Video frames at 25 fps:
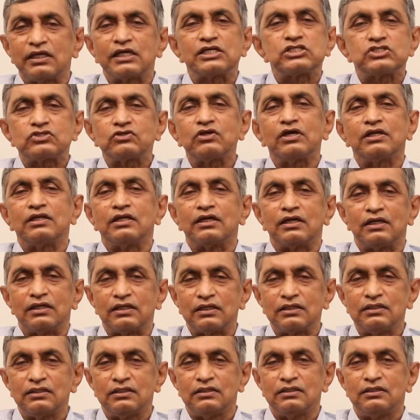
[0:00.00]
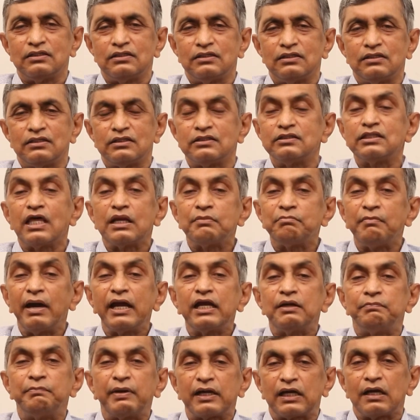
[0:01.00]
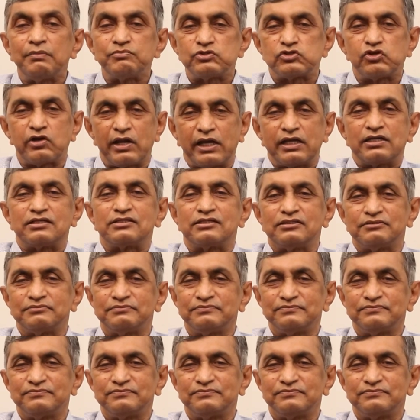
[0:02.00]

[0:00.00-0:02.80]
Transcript: extra legally. Then might becomes right.